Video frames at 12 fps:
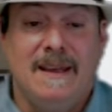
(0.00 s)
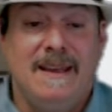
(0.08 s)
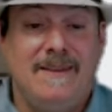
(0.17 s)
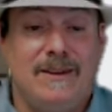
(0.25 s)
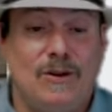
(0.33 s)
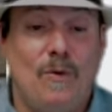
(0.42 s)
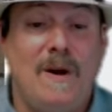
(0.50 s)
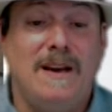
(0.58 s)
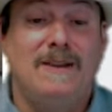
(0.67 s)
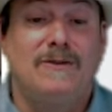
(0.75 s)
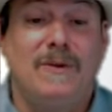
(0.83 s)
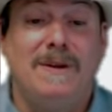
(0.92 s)
Even
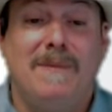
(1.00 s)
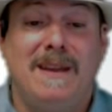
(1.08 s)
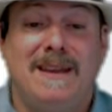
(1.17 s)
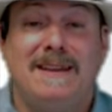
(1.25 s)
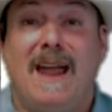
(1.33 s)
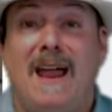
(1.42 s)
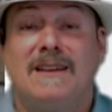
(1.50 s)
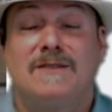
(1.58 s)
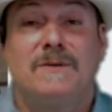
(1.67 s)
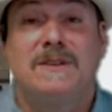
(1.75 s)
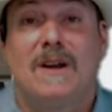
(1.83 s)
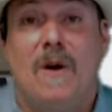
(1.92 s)
23 million
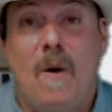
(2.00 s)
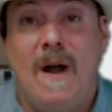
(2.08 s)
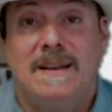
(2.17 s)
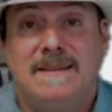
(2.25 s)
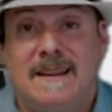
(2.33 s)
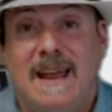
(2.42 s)
dollars worth of coins.